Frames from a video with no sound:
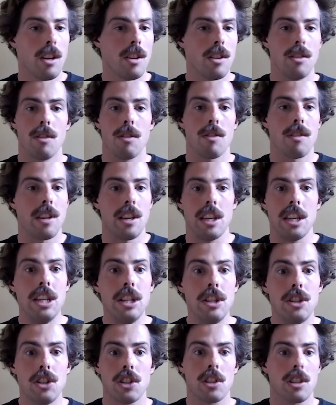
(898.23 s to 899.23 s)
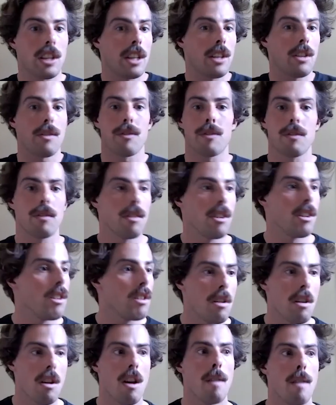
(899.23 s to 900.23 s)
you know they each kind of
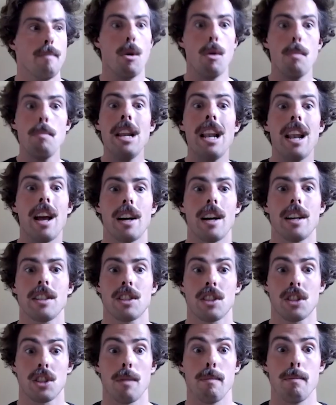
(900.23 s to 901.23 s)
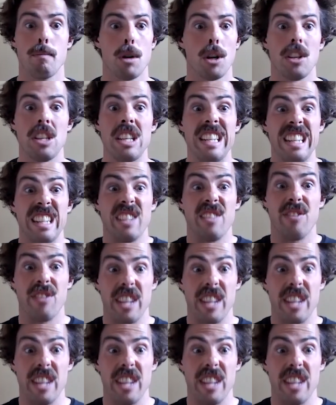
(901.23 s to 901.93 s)
mobilize some money in